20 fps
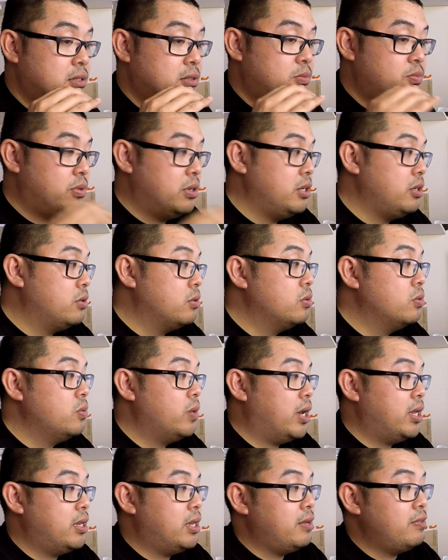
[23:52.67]
pretty cool,
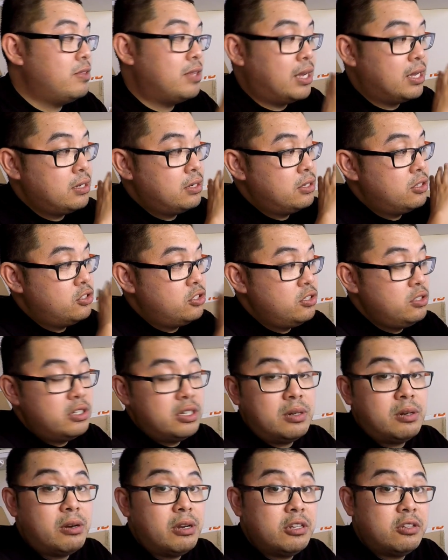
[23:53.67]
and they've done the Zoom
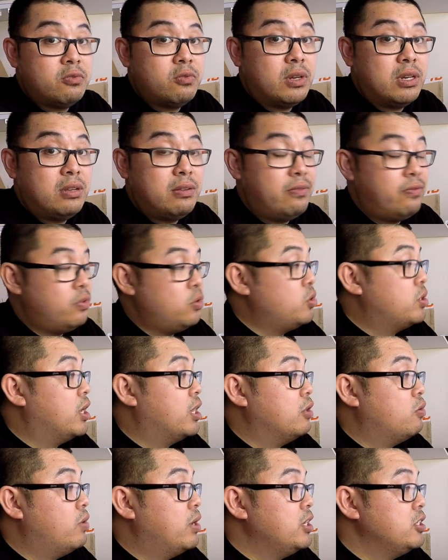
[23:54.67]
Generation 1 in a few
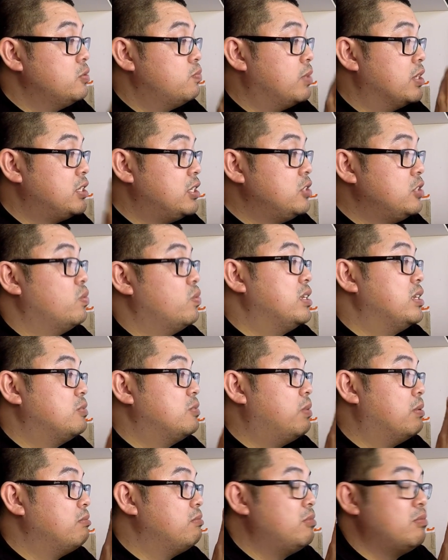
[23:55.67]
colorways, but this one is
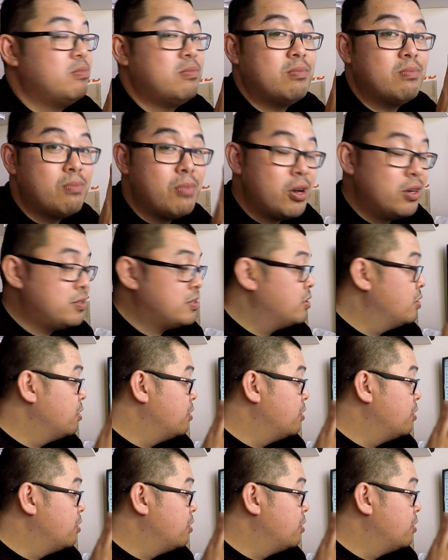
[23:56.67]
probably the most